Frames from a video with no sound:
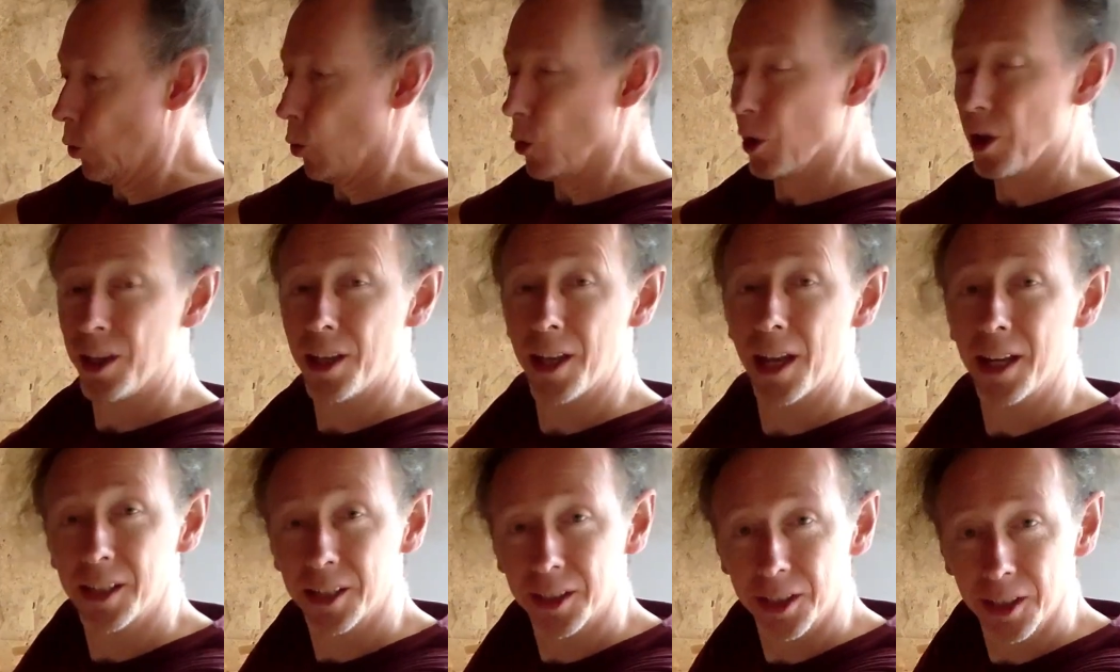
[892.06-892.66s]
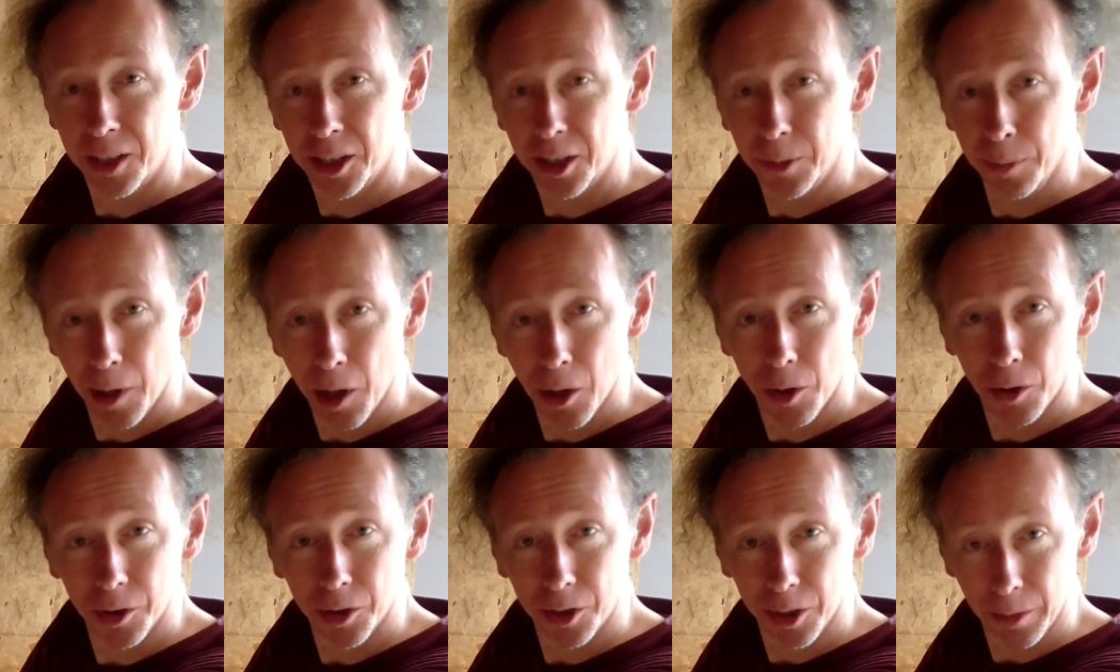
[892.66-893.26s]
all the nasty
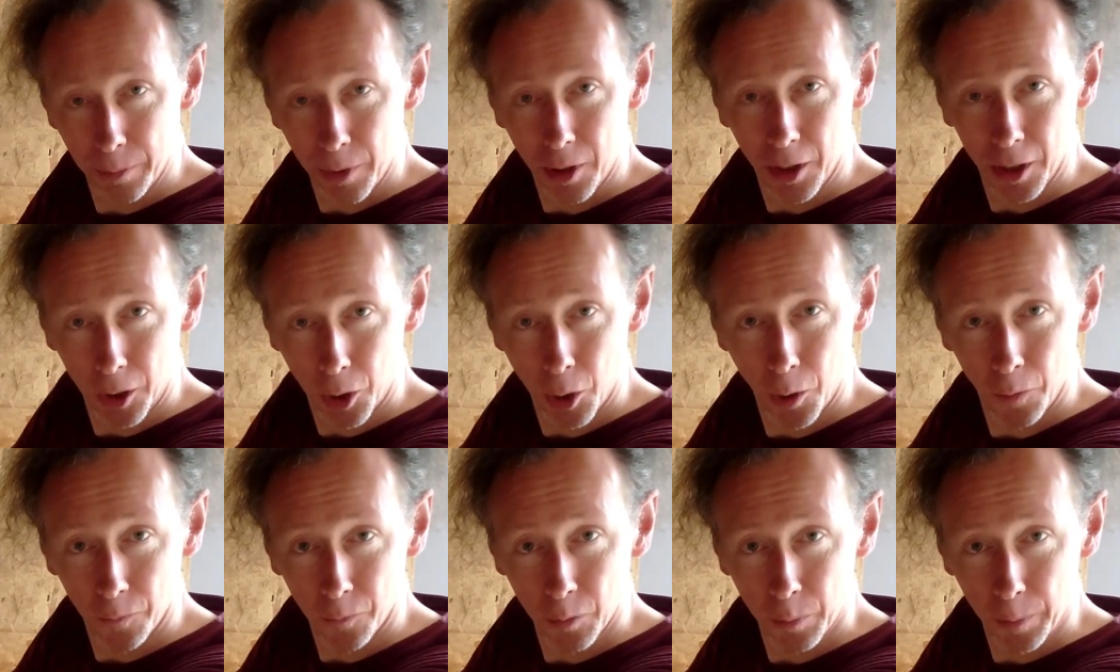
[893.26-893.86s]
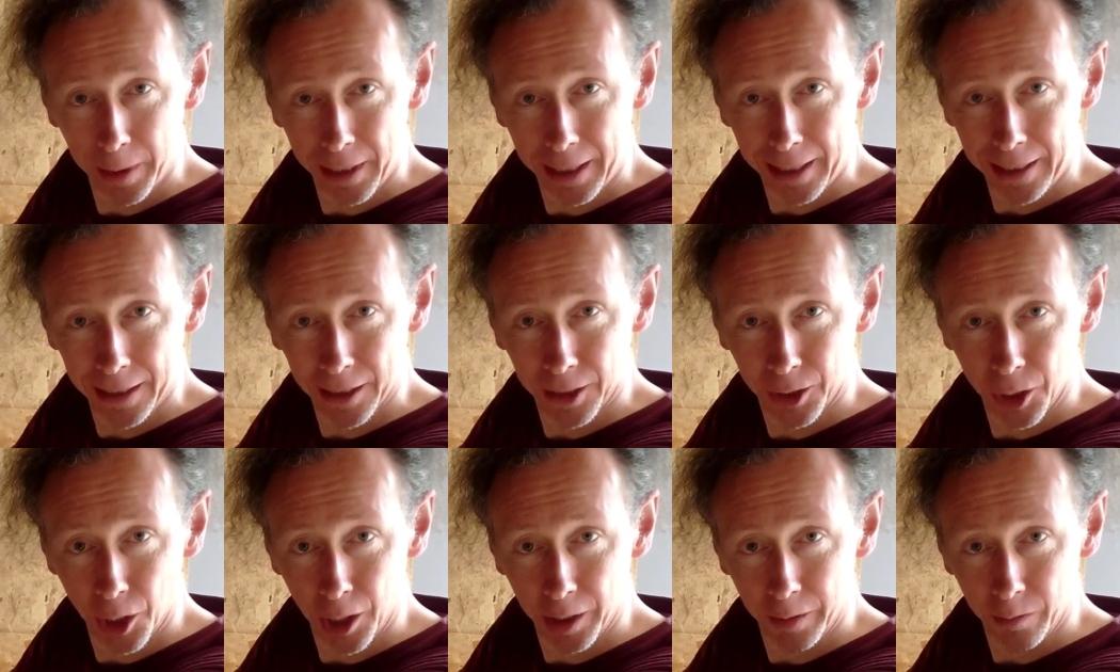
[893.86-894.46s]
smells that might come from an
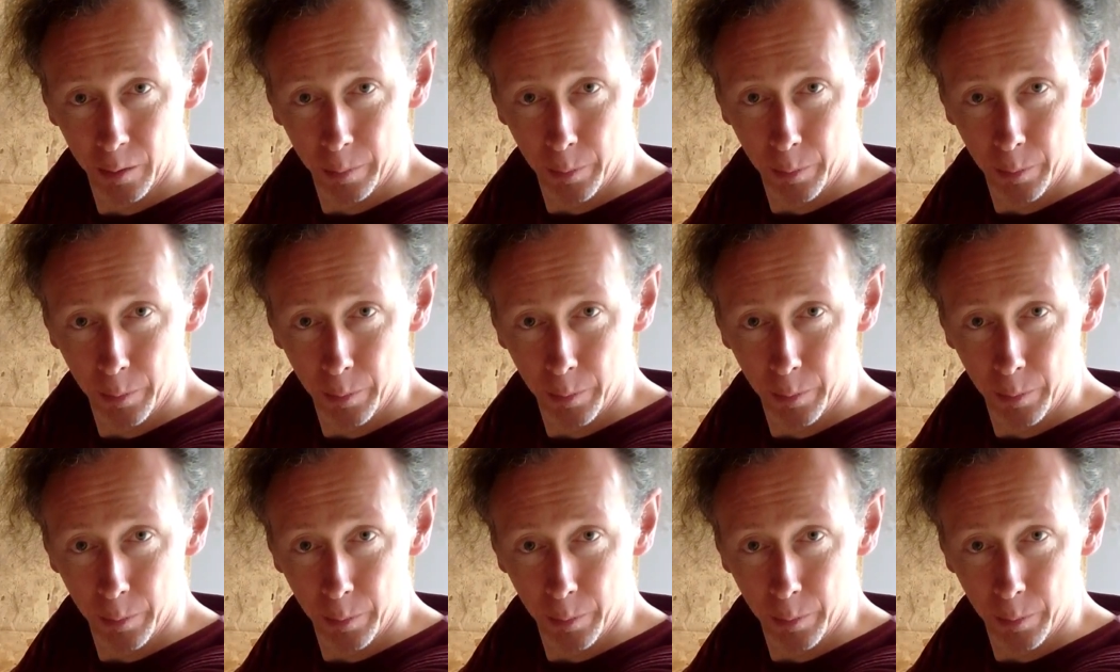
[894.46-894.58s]
inside of